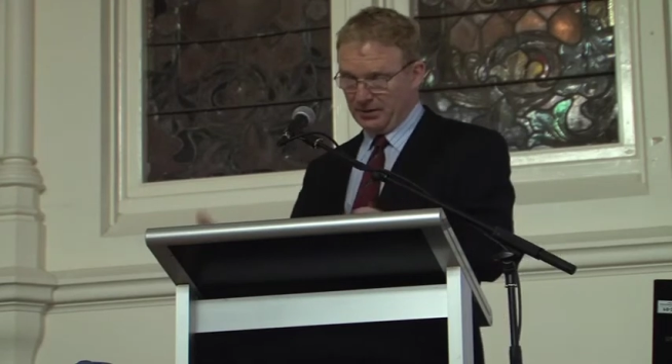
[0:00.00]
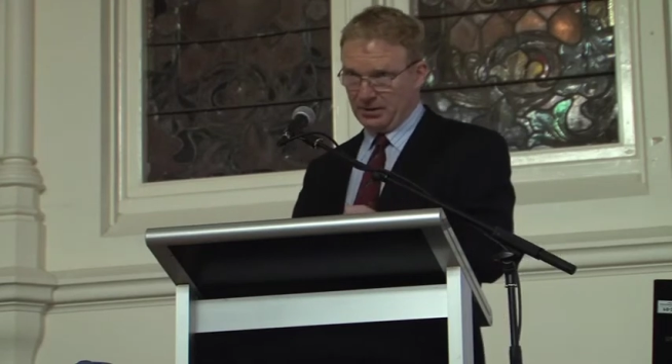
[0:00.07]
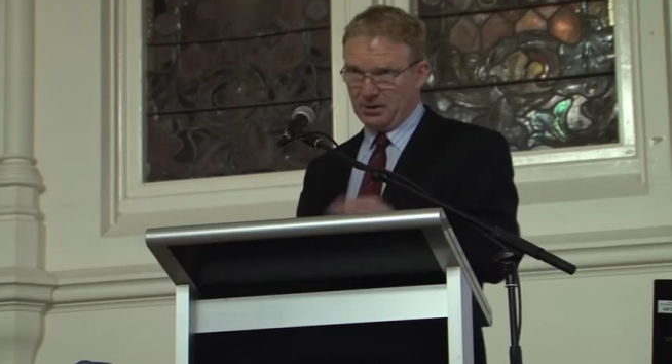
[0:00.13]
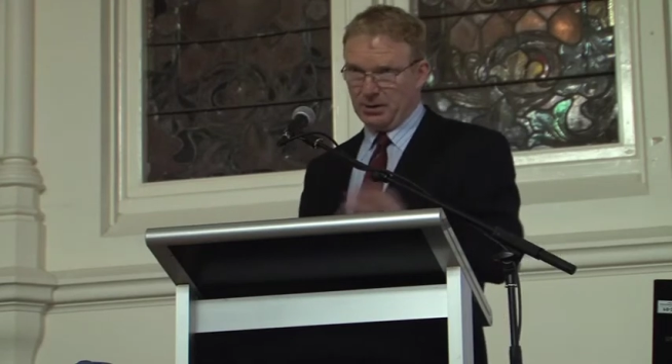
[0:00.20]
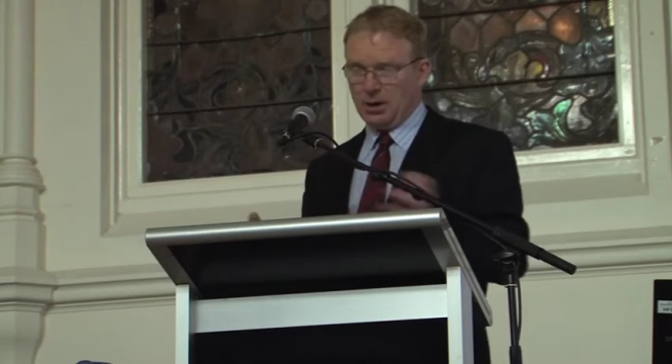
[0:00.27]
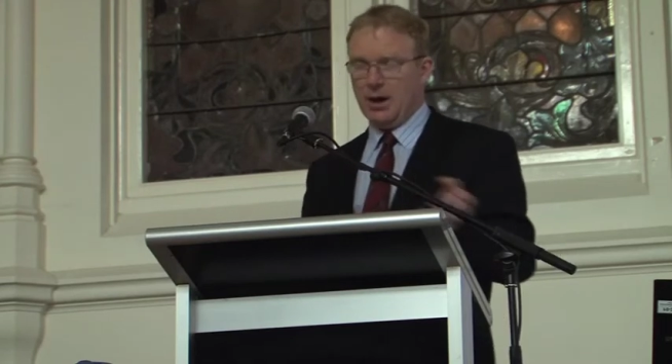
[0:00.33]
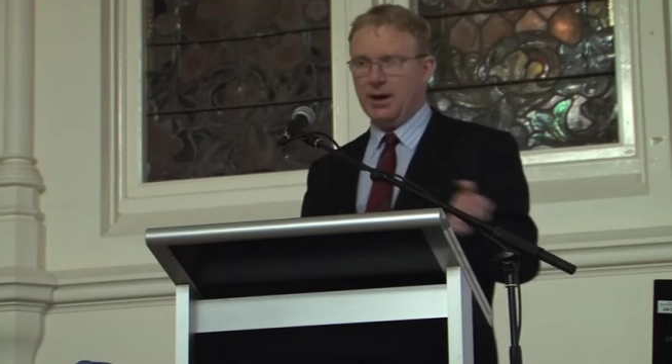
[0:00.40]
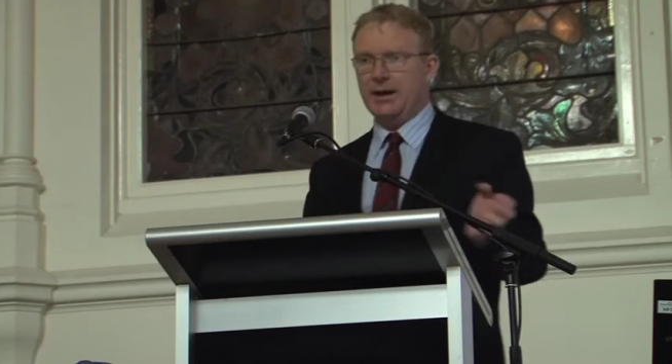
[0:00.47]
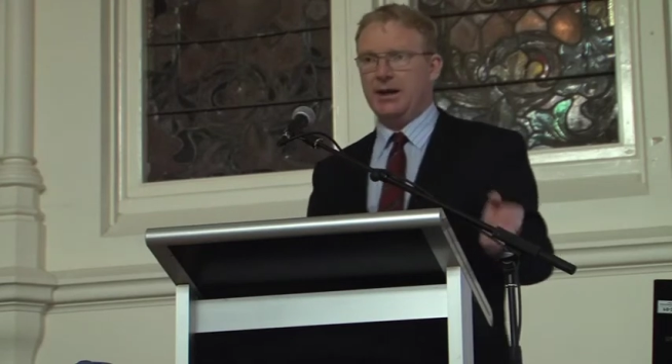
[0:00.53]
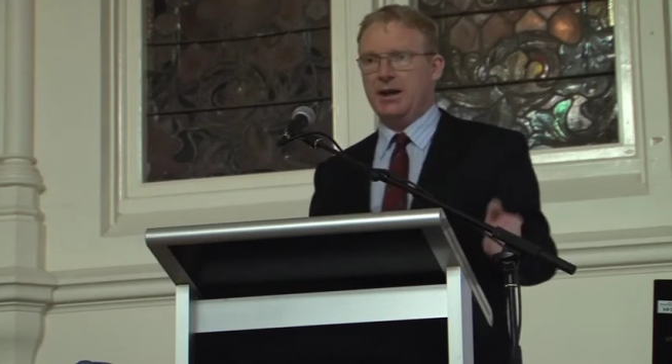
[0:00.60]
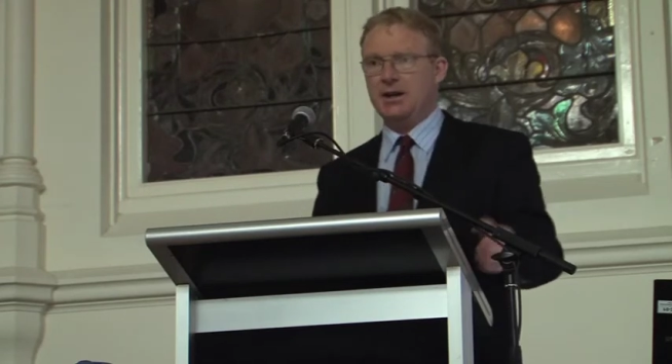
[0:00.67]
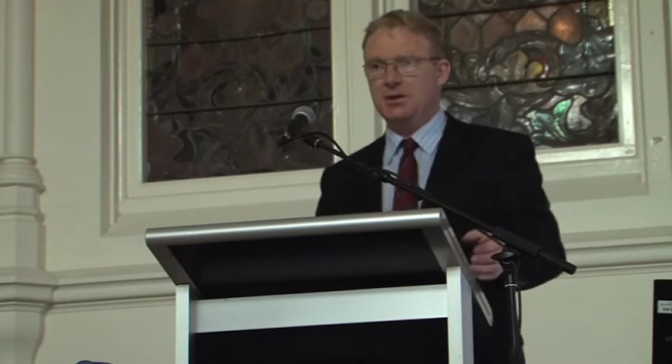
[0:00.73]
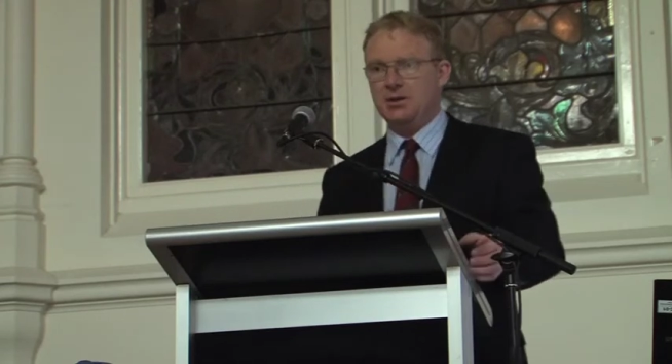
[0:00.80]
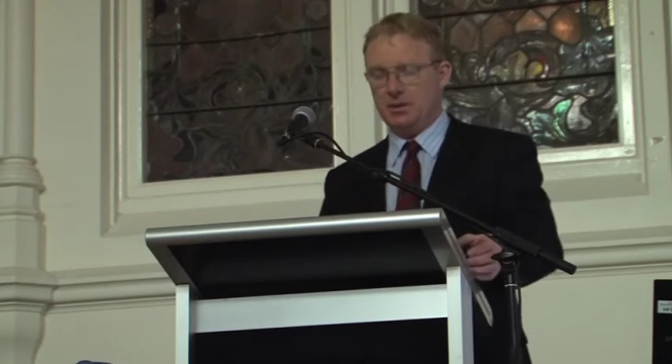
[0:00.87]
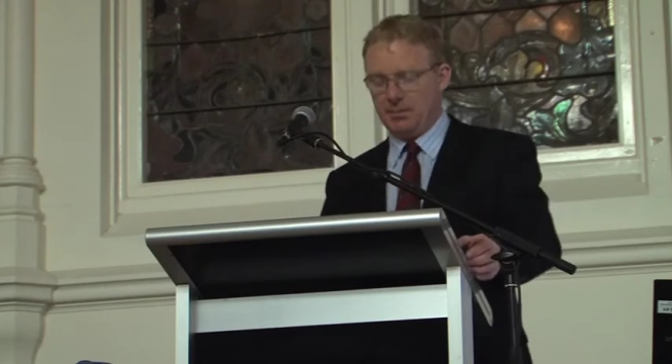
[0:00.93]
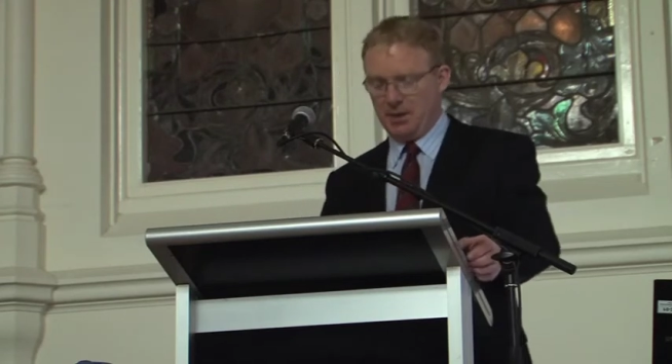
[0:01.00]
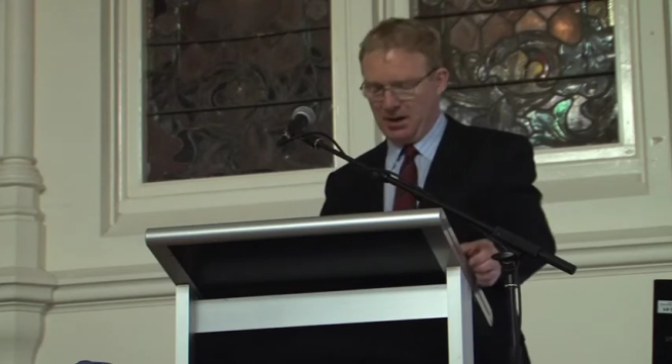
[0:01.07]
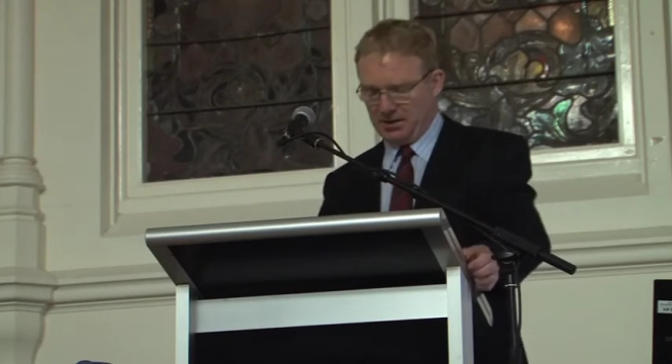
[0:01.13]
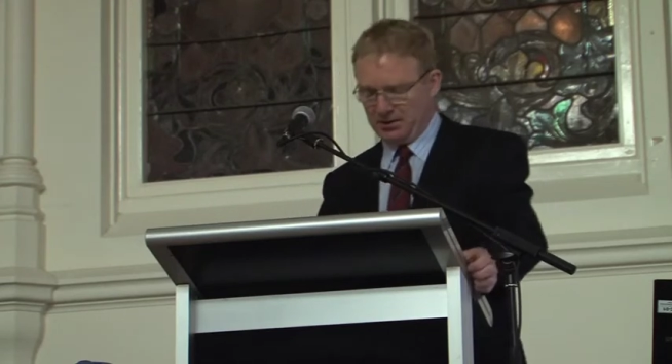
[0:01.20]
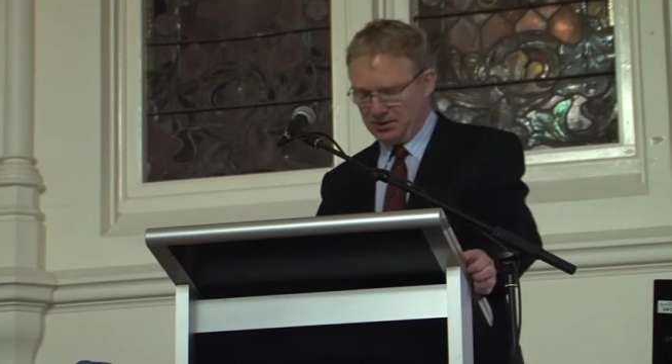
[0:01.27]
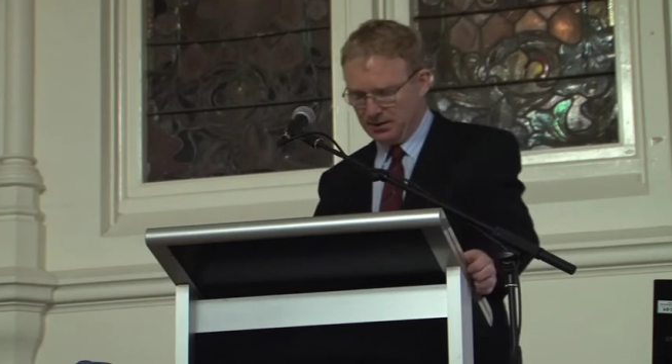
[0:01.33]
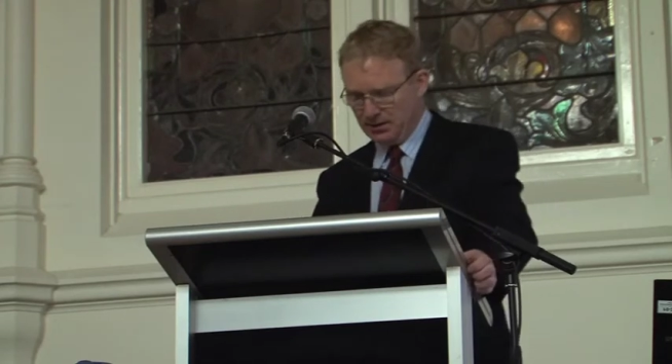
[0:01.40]
declining energy
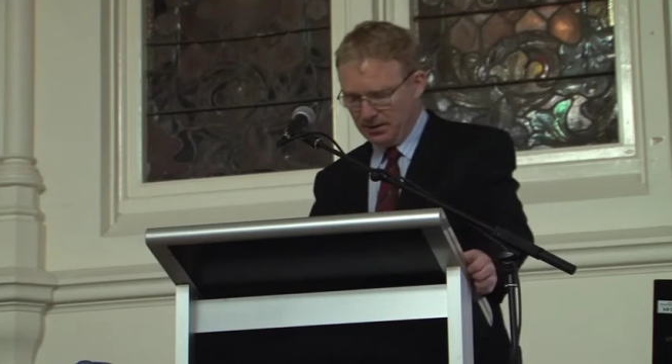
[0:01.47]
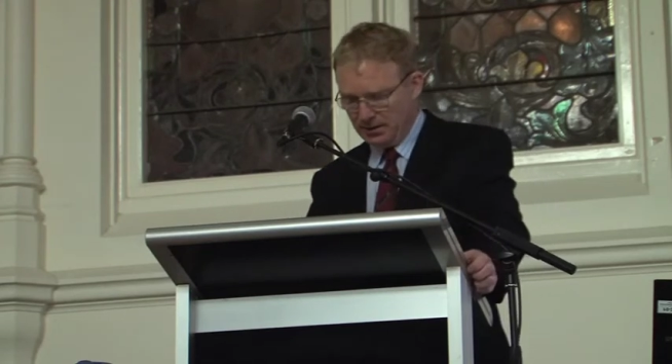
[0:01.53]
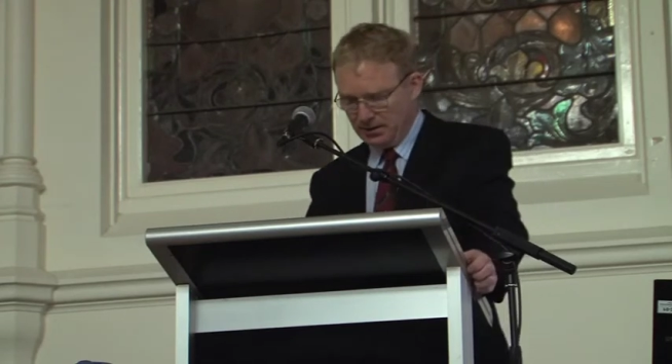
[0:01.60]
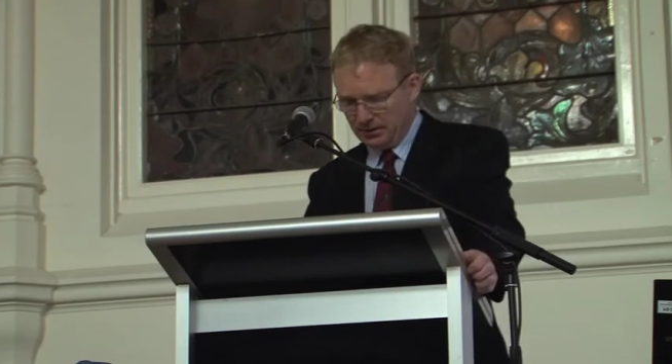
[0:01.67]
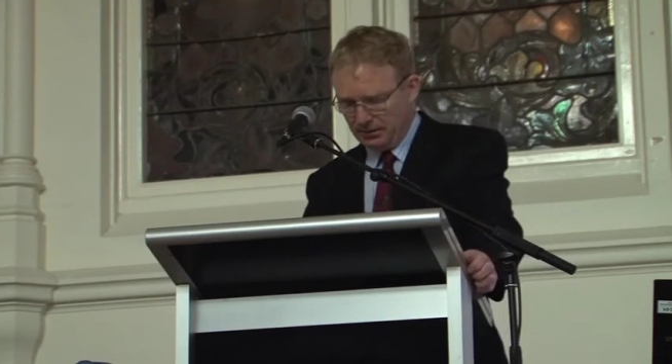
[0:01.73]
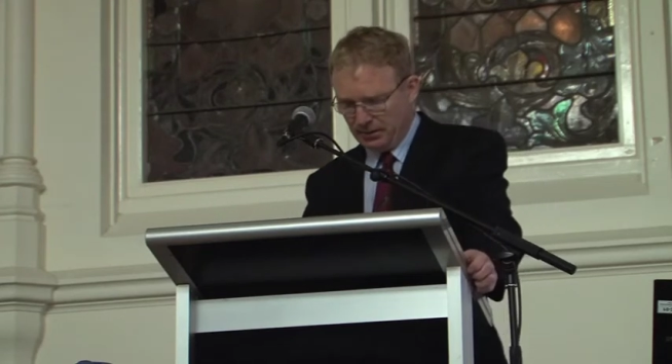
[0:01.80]
base